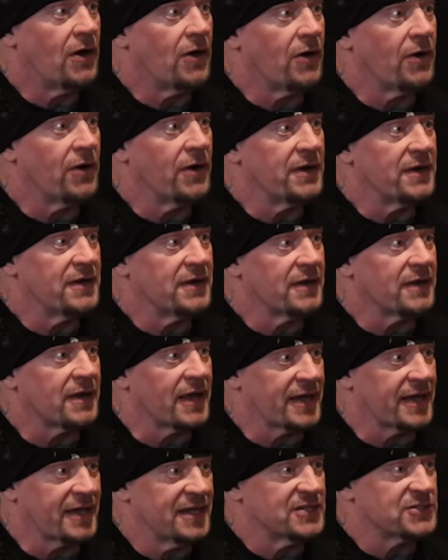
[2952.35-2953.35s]
on
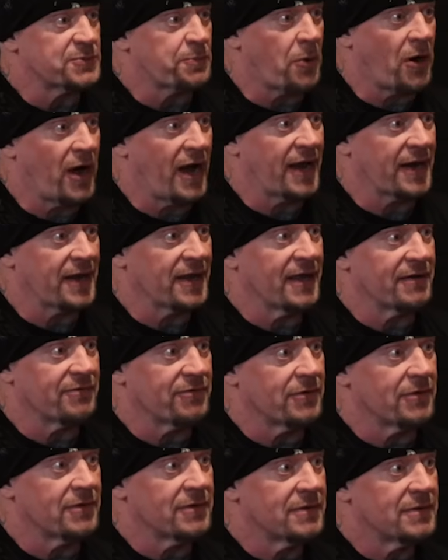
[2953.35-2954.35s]
like his pride
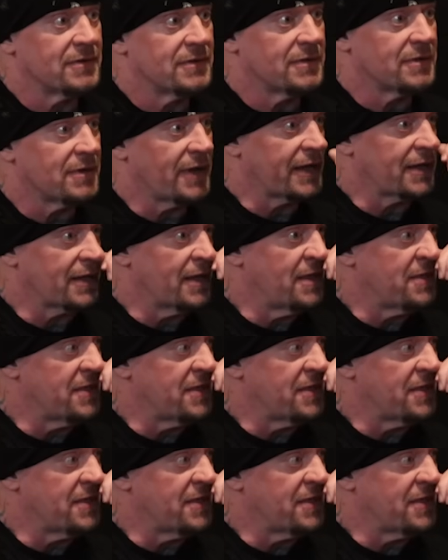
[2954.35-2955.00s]
level. Yeah.